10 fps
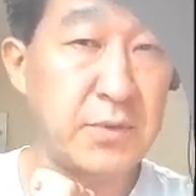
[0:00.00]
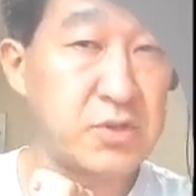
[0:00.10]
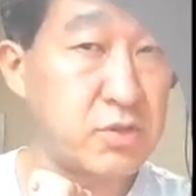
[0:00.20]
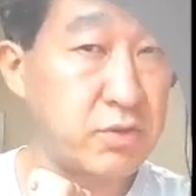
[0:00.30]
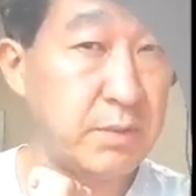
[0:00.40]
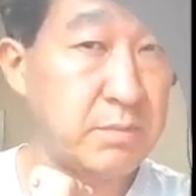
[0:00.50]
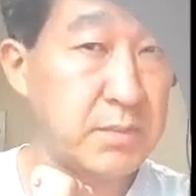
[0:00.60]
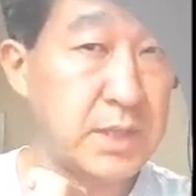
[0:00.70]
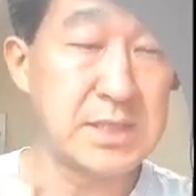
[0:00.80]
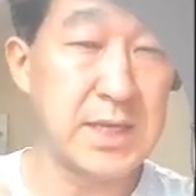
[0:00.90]

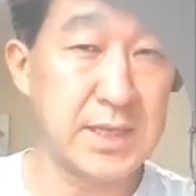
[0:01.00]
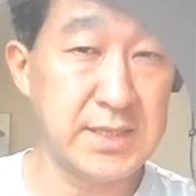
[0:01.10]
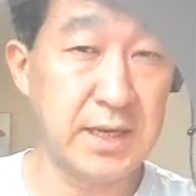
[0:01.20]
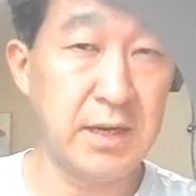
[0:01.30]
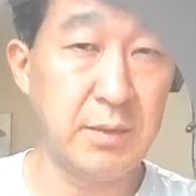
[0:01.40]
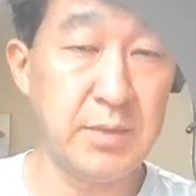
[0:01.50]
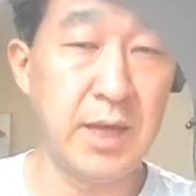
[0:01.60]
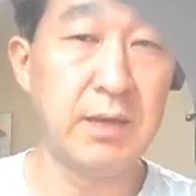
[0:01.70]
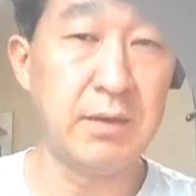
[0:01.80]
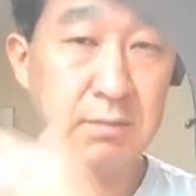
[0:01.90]
stream is not set up
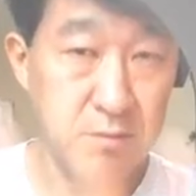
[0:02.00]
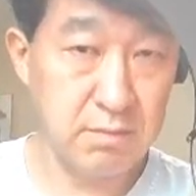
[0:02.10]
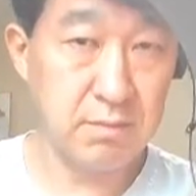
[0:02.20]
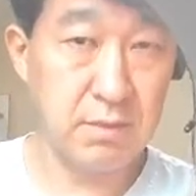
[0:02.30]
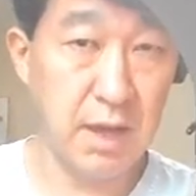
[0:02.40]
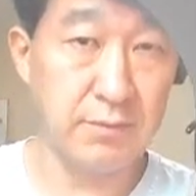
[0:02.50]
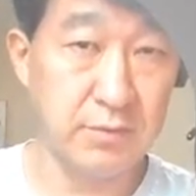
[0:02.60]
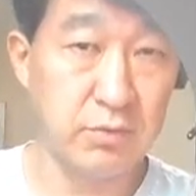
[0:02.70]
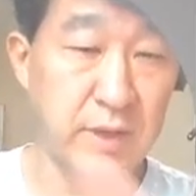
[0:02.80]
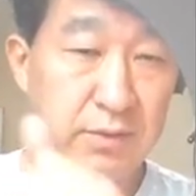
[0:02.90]
yet
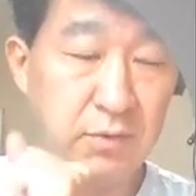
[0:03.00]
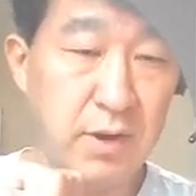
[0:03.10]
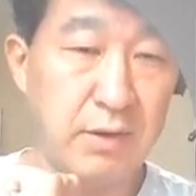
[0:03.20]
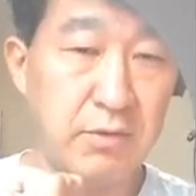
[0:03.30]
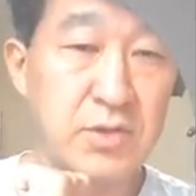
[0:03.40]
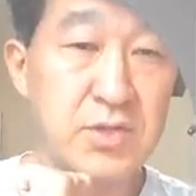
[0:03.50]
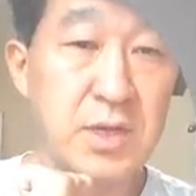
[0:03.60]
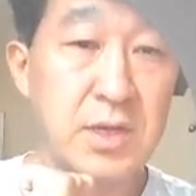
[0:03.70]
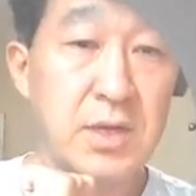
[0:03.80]
after 24 hours.